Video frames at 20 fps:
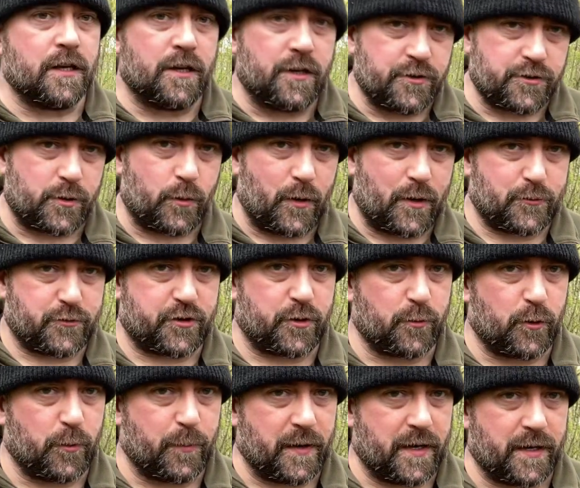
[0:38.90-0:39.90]
So whilst I'm
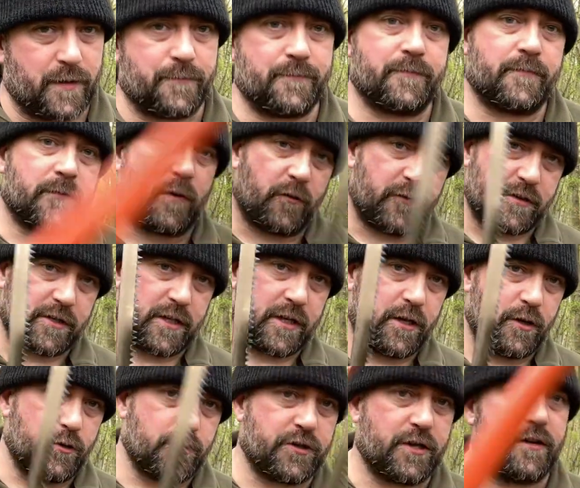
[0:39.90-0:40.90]
up here, obviously
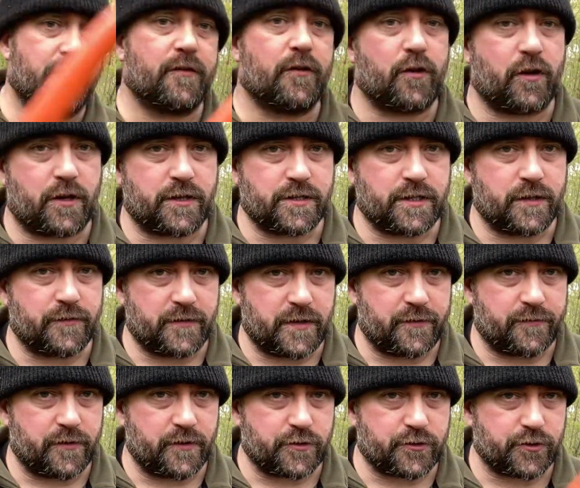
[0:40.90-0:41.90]
using a variety of
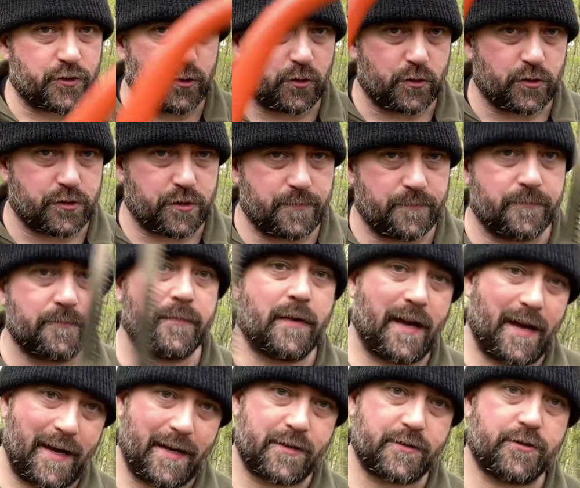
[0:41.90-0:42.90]
different saws,
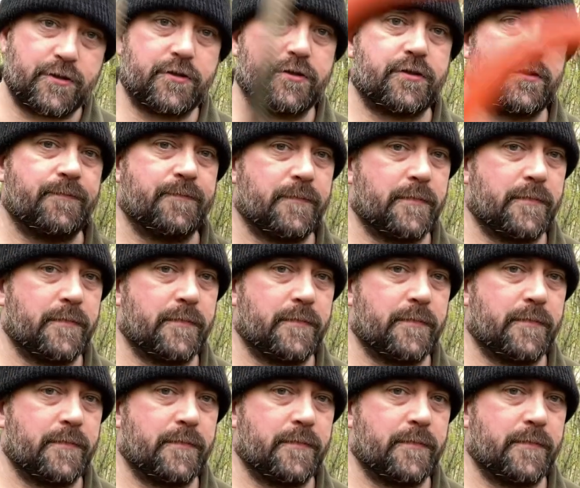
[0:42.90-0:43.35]
axes,